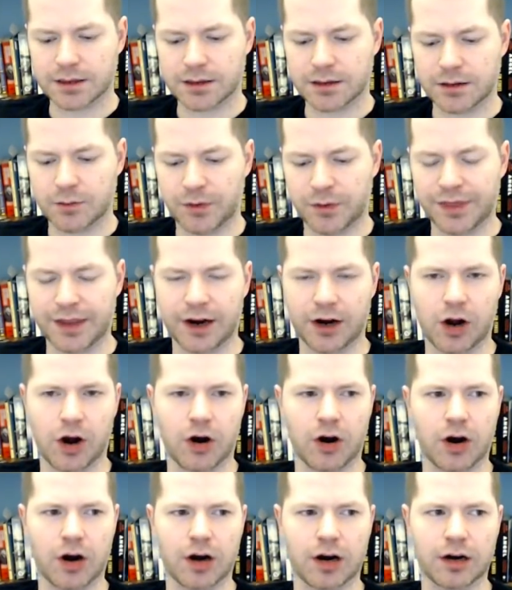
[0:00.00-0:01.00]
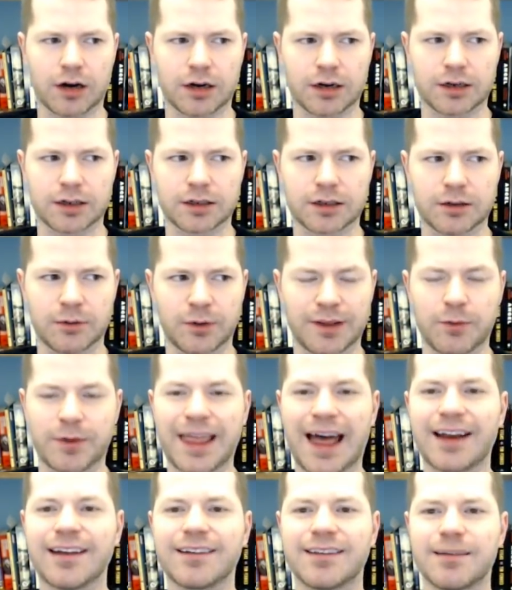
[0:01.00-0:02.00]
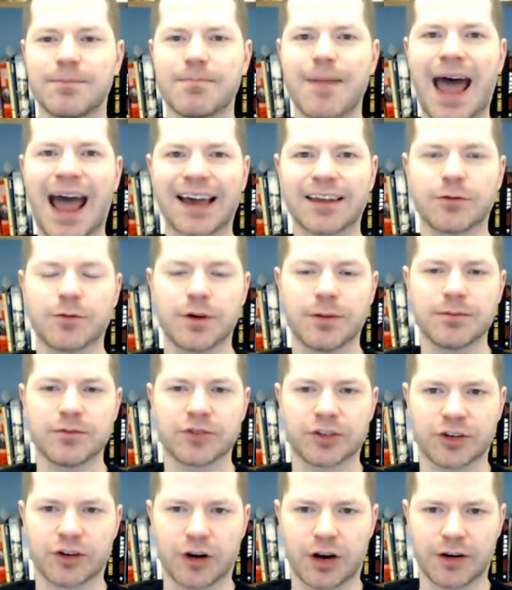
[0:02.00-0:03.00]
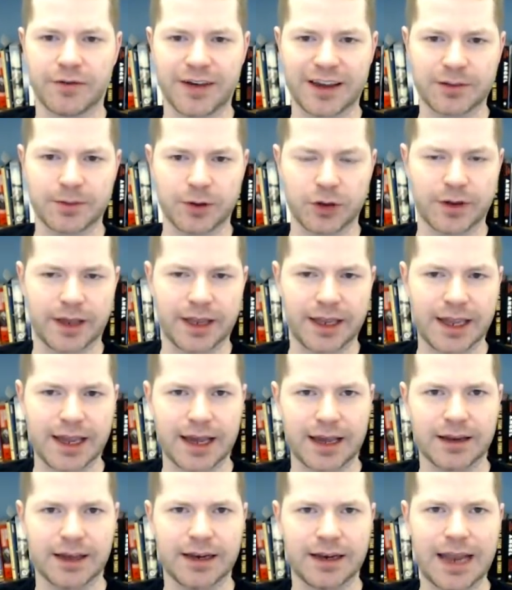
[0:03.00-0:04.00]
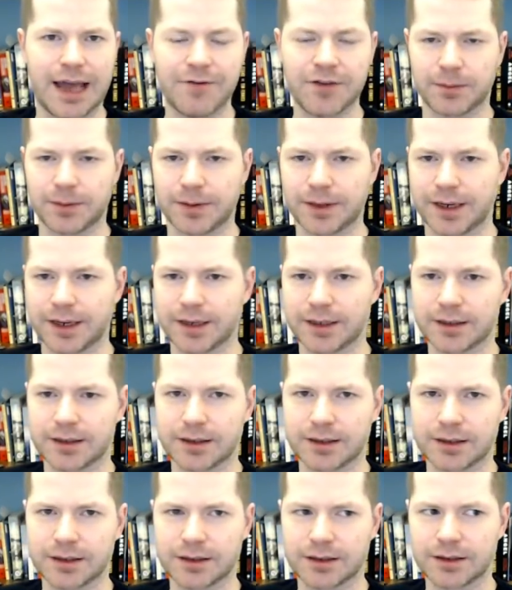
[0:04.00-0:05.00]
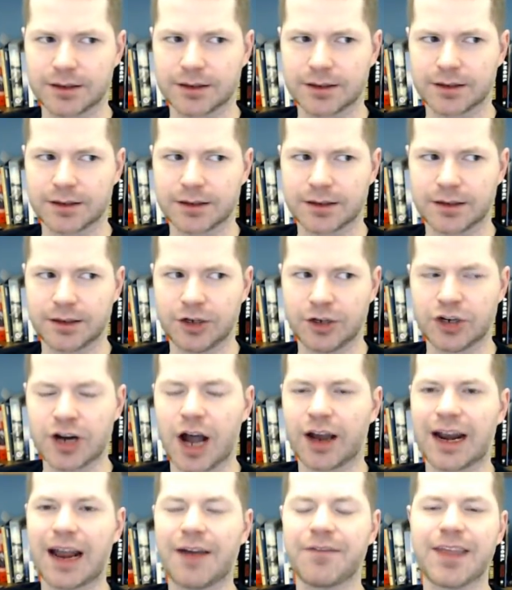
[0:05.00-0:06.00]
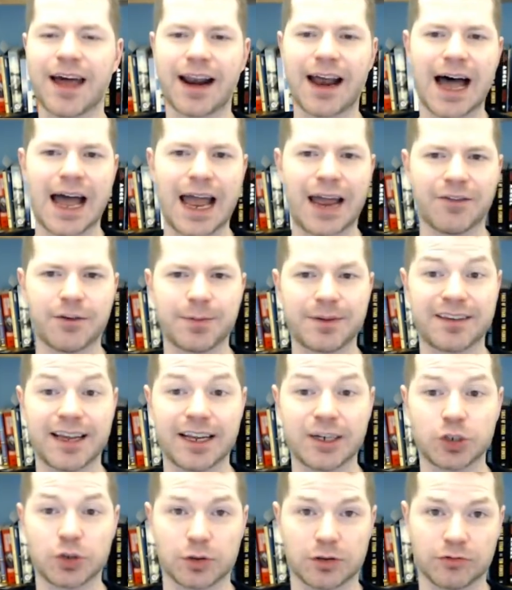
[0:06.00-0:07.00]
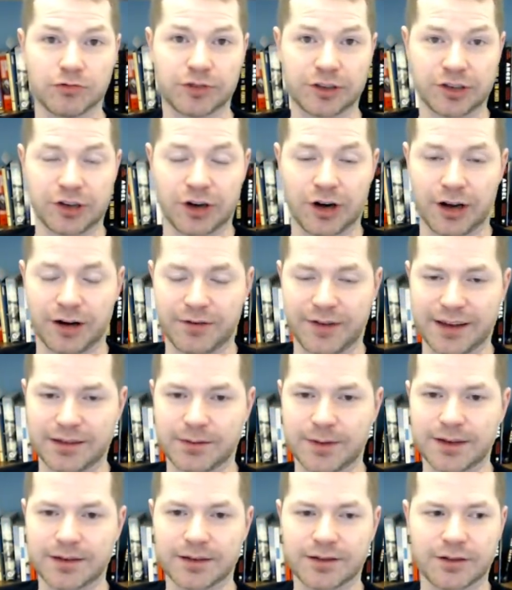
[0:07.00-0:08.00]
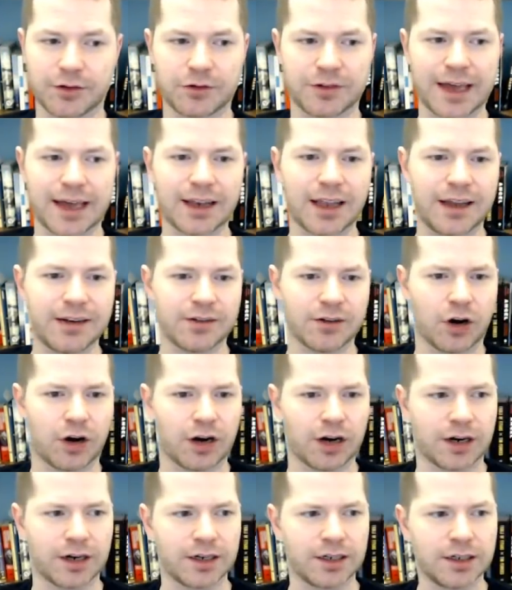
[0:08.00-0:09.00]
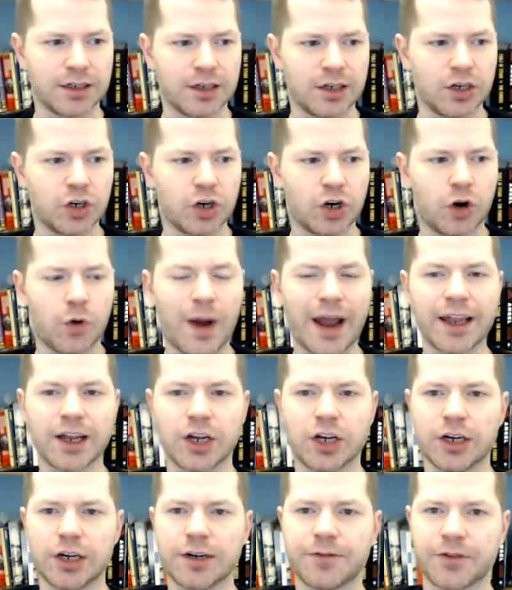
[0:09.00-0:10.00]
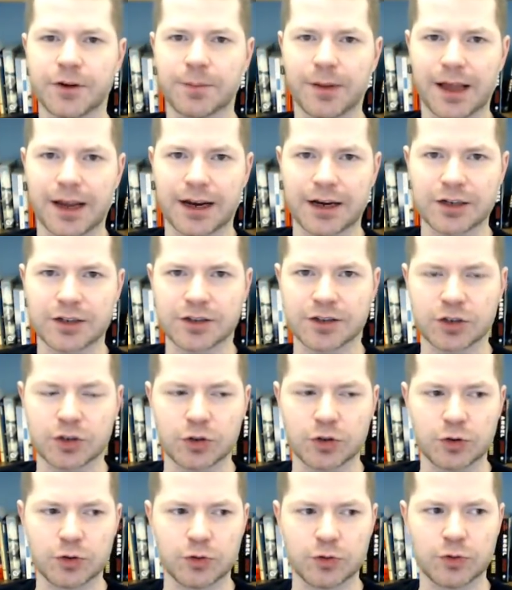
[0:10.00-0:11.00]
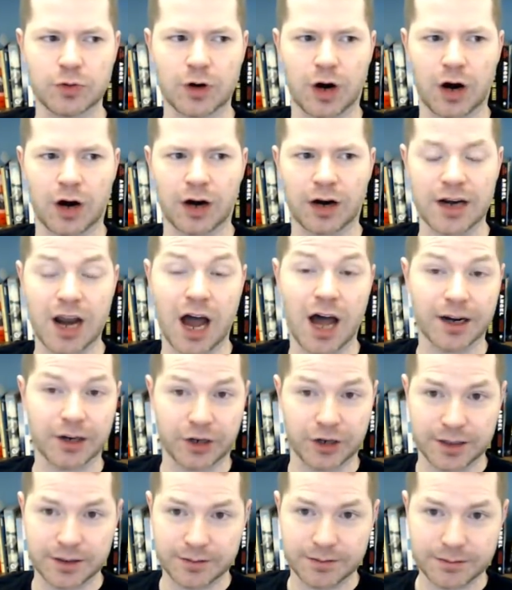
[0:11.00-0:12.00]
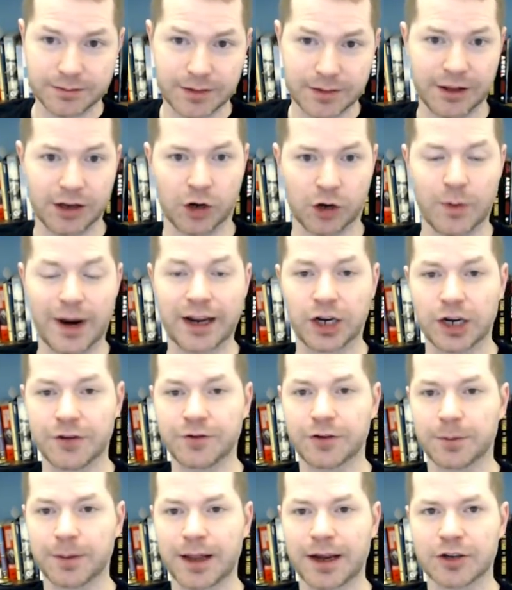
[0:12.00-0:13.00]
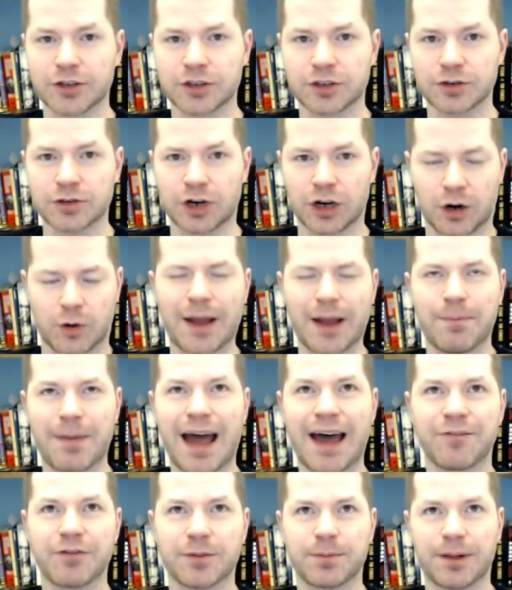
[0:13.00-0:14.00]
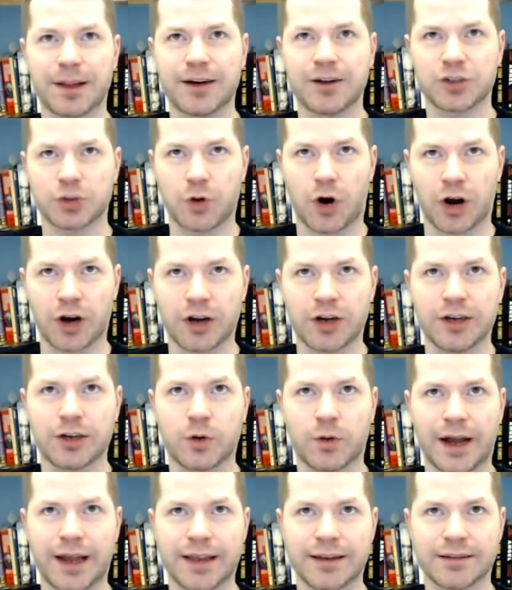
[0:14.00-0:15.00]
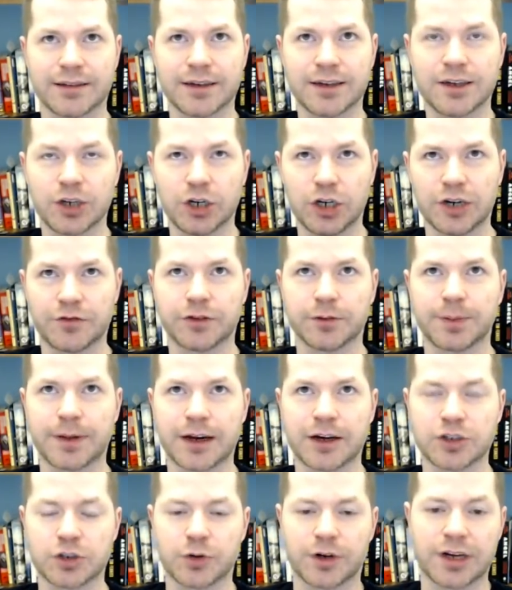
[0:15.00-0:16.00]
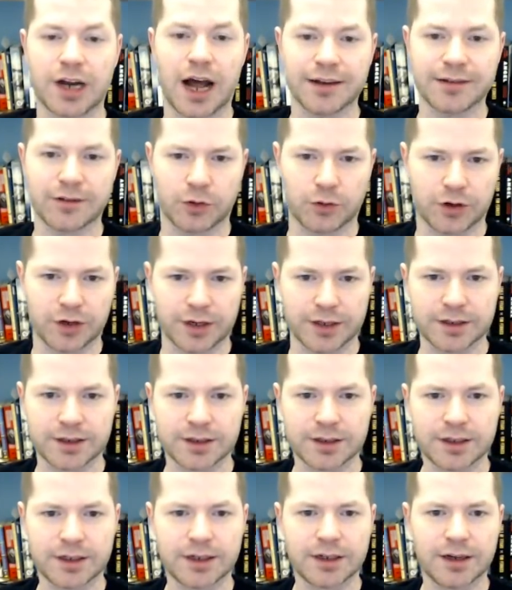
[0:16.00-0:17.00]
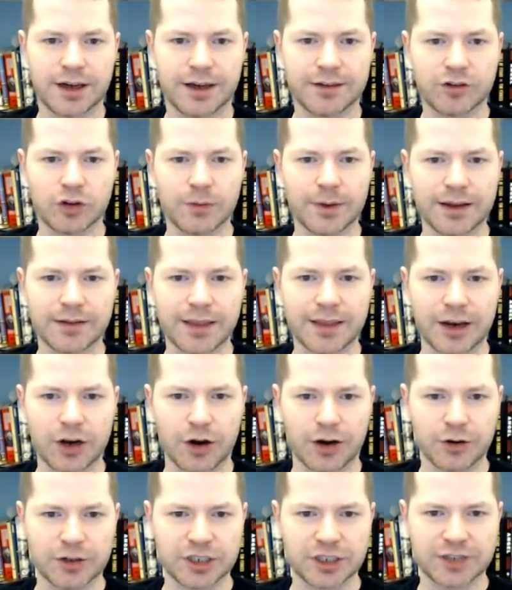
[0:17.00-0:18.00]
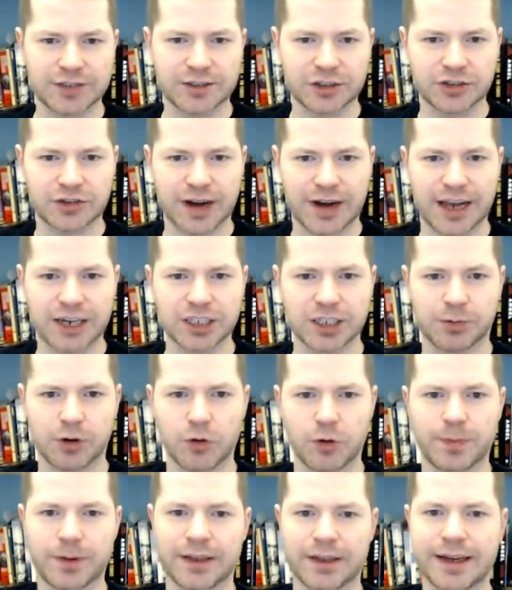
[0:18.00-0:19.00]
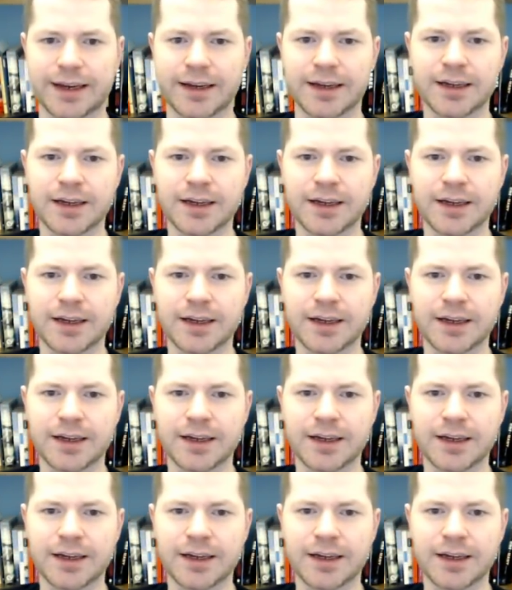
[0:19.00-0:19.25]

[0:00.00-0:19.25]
when there are when but that is the maximum return on investment you can get inevitably you're not going to have that high of a potential return on investment so satellites are quite good for players who are not good and they're quite good for players or are quite bad for players who are good quite good for players who are not so good assuming they know how to adjust their strategy appropriately